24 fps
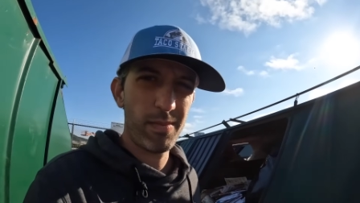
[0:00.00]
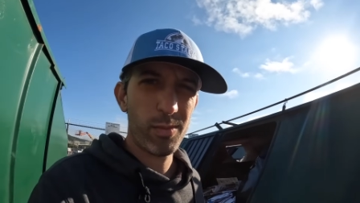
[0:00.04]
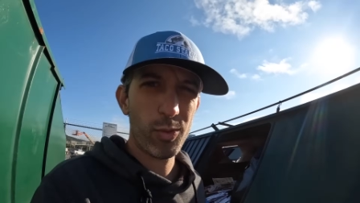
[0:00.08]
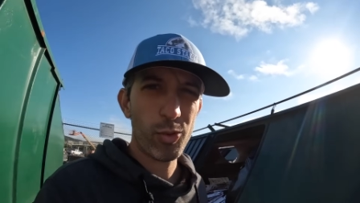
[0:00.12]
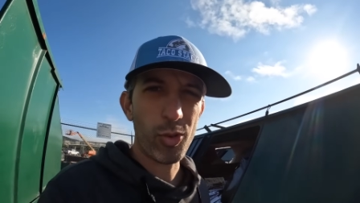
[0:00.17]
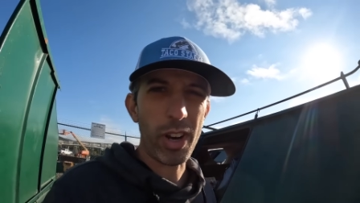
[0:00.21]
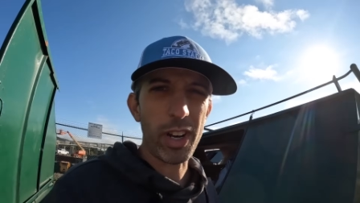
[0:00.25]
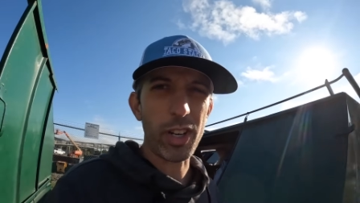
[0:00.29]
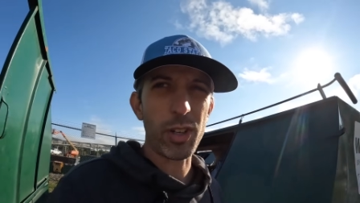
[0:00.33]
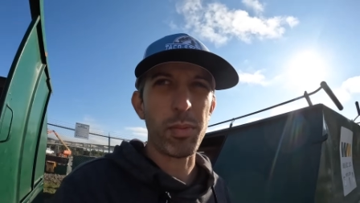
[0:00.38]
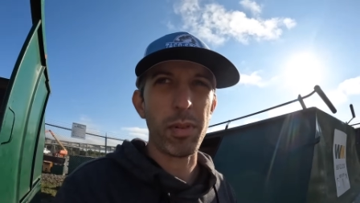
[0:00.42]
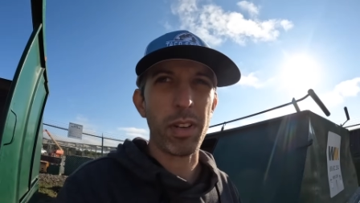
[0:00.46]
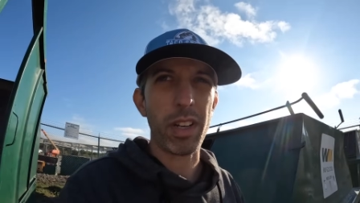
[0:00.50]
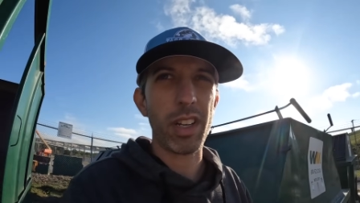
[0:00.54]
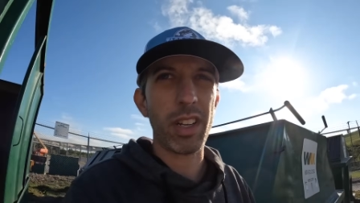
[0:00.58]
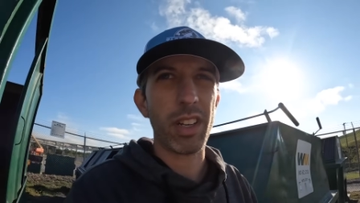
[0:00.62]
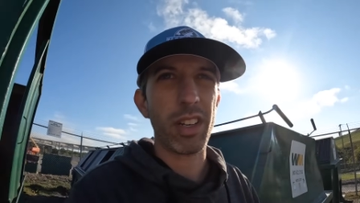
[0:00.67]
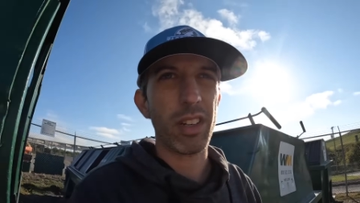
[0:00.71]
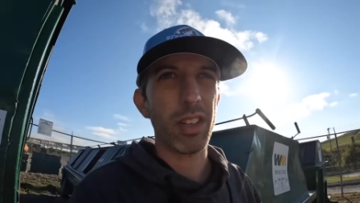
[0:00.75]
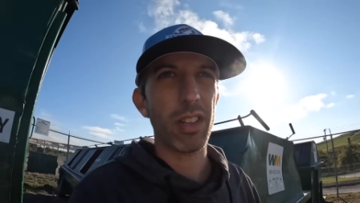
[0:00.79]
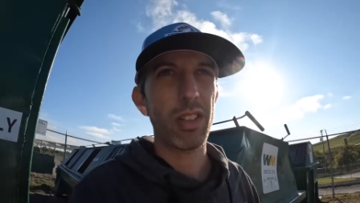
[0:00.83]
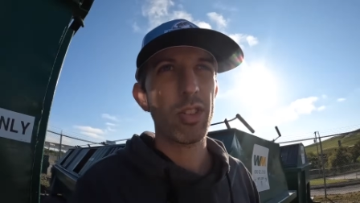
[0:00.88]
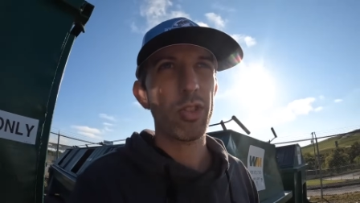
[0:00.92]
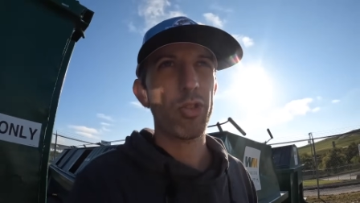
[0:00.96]
Trash picking.
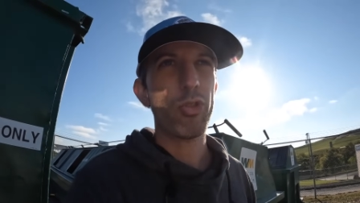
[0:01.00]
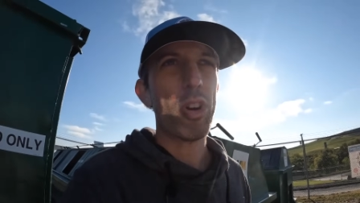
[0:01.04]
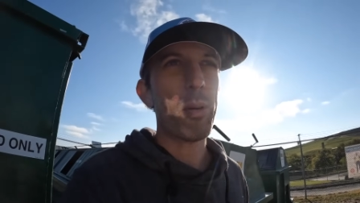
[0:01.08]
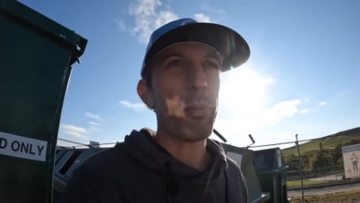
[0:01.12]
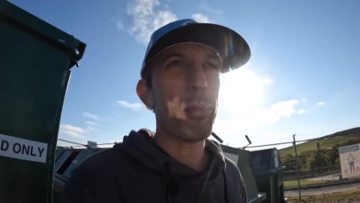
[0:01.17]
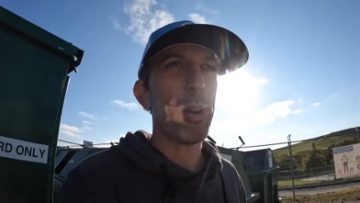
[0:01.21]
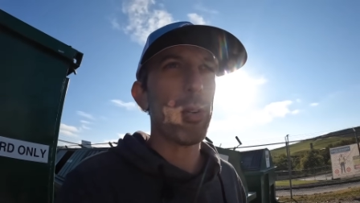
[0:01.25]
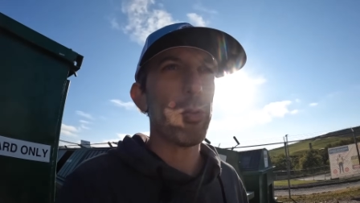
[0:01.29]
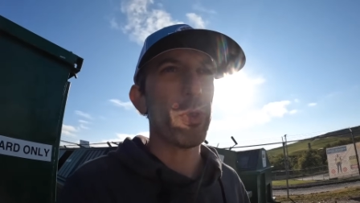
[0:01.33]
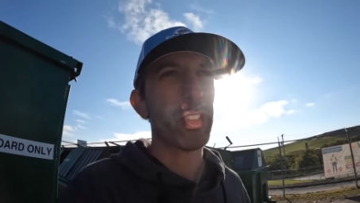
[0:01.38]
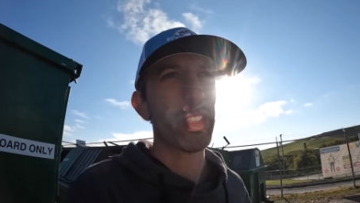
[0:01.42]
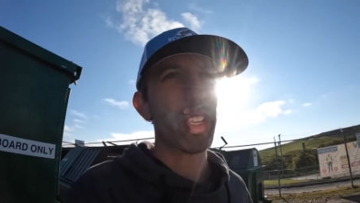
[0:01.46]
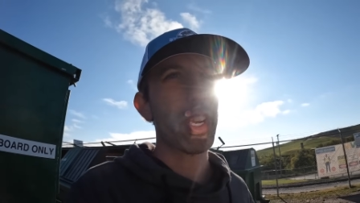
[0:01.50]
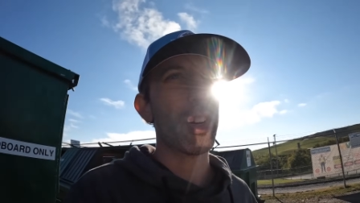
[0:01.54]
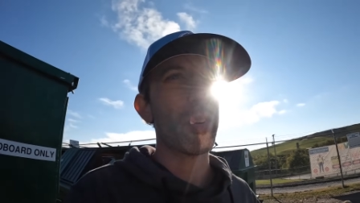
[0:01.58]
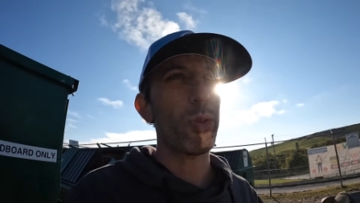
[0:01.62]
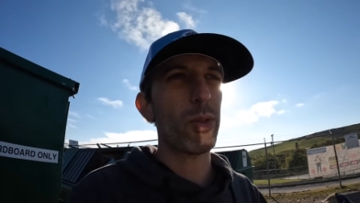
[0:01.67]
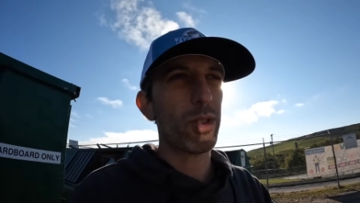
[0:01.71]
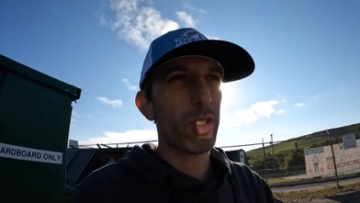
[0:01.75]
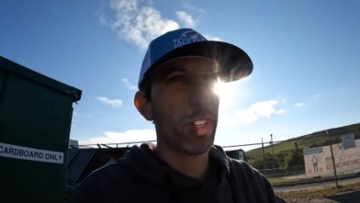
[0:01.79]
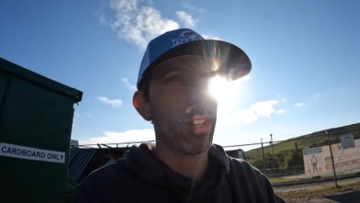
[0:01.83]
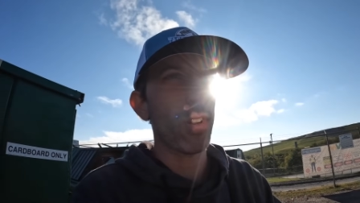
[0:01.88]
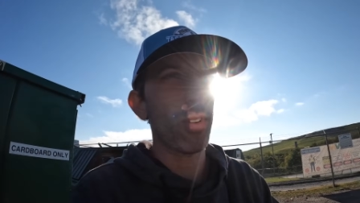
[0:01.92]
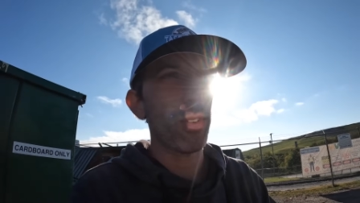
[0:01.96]
Dropping off
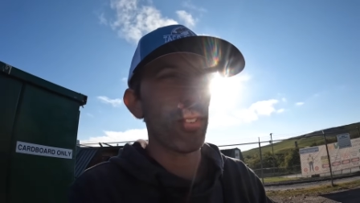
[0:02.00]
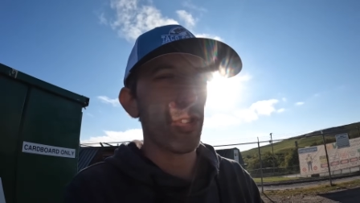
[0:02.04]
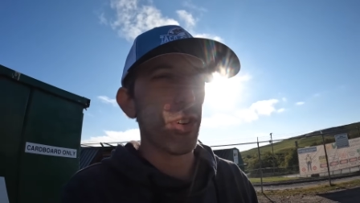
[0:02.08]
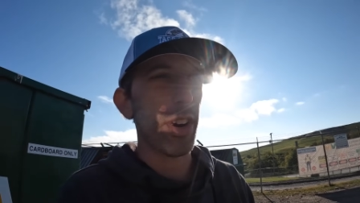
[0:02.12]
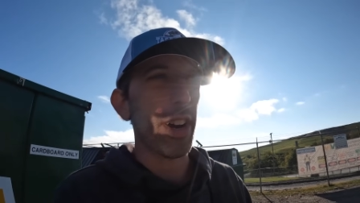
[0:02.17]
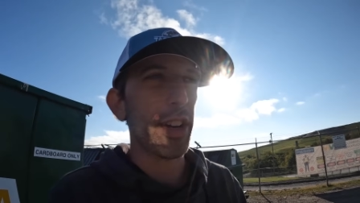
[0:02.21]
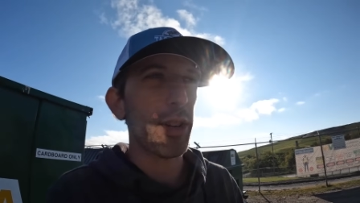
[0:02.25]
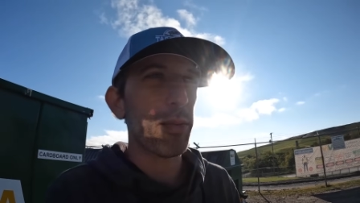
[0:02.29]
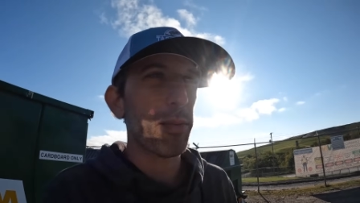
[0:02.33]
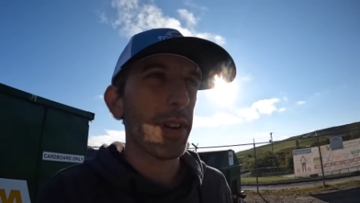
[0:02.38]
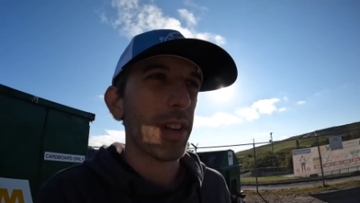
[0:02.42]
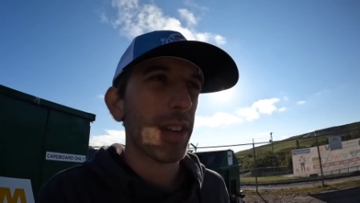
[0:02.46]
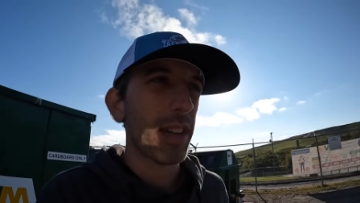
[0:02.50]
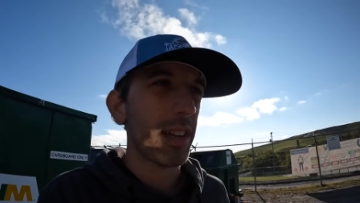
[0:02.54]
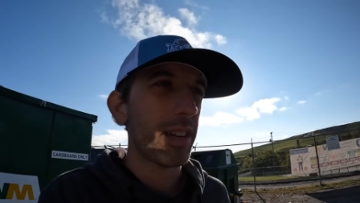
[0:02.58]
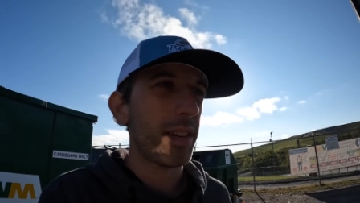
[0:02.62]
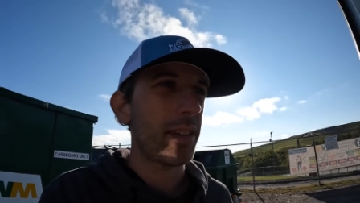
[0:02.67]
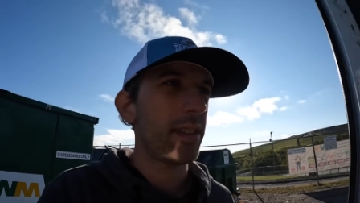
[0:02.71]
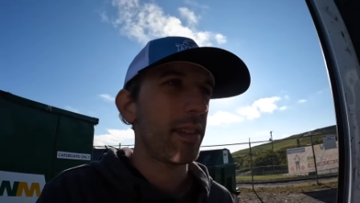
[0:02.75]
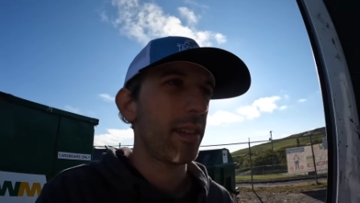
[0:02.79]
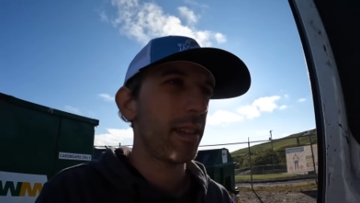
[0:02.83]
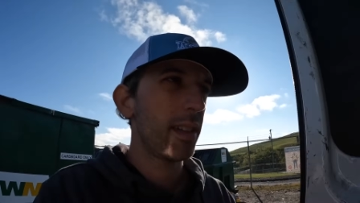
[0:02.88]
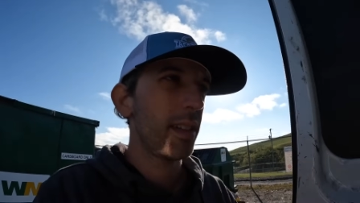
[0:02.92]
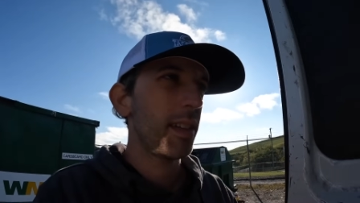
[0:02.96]
recycles to go trash picking.
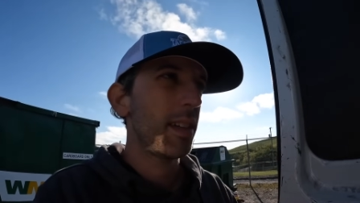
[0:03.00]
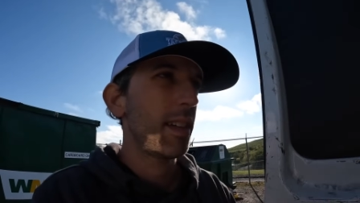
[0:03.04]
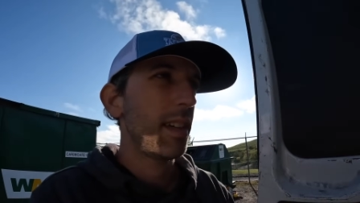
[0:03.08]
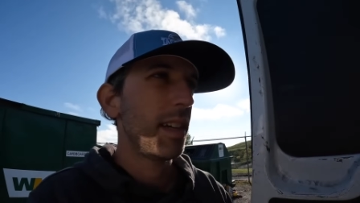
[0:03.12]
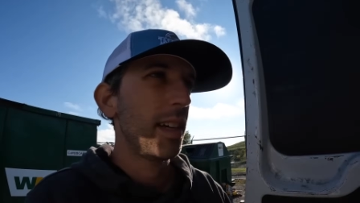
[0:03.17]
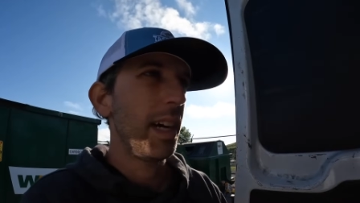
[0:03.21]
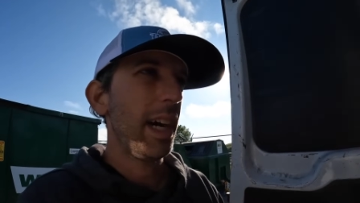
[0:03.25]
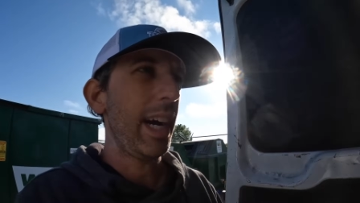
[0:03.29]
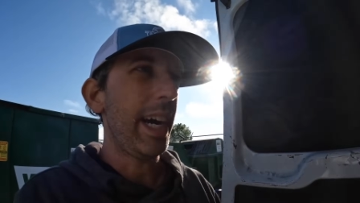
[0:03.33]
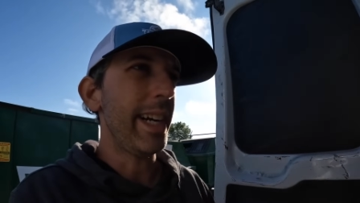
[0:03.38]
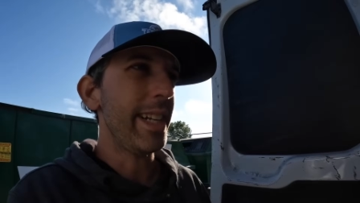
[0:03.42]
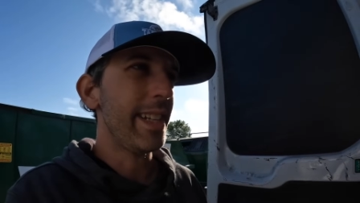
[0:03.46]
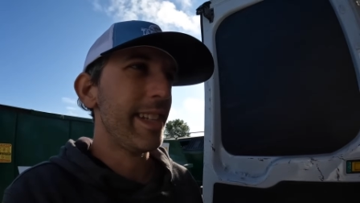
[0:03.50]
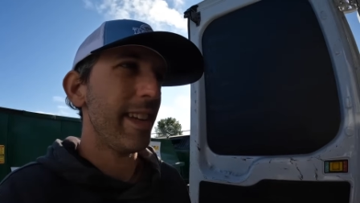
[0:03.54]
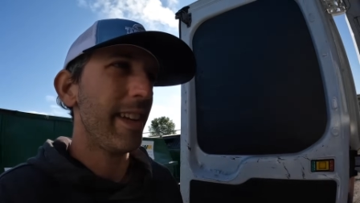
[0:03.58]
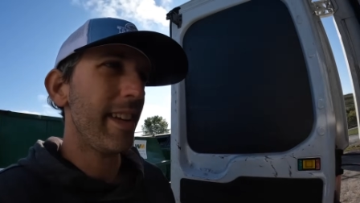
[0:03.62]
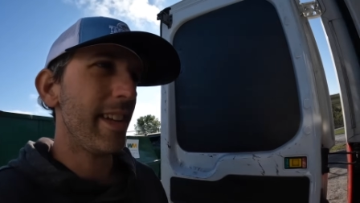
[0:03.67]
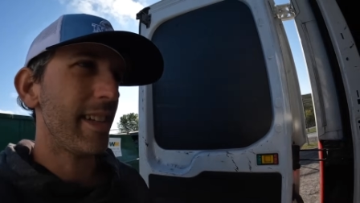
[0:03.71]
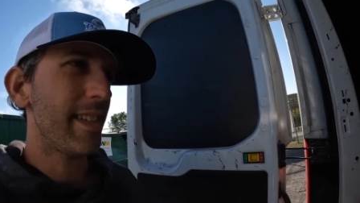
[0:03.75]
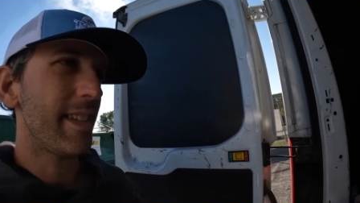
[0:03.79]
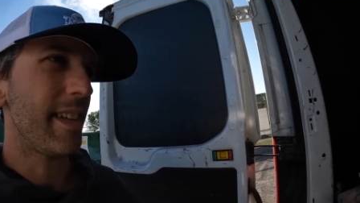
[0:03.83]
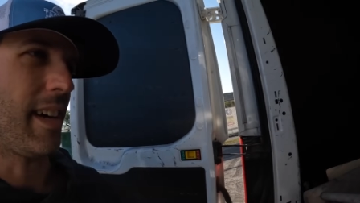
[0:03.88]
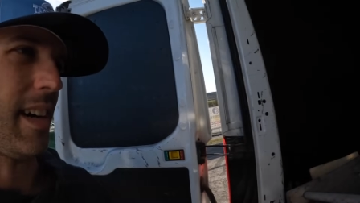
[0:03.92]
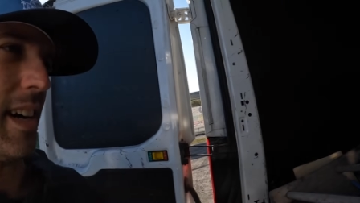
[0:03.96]
I didn't